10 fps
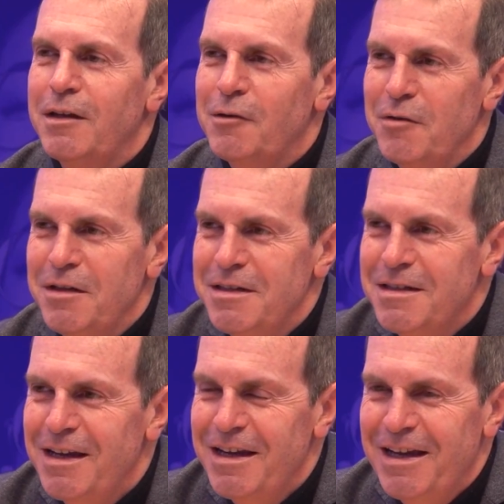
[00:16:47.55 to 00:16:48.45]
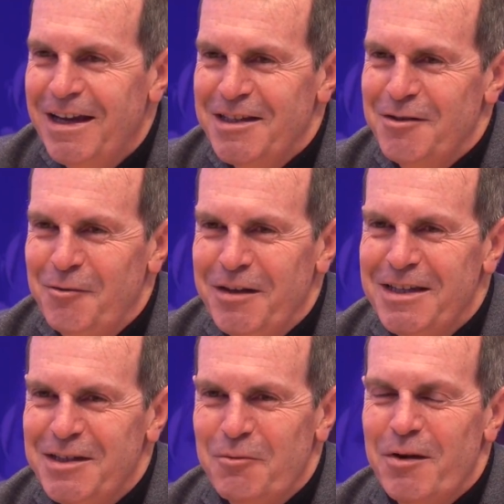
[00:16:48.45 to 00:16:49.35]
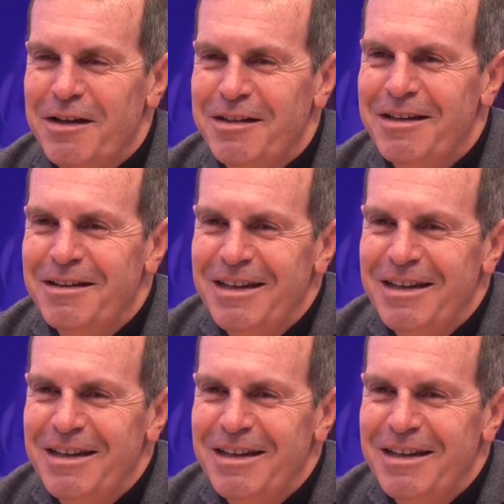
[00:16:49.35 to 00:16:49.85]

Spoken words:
increase as long as we are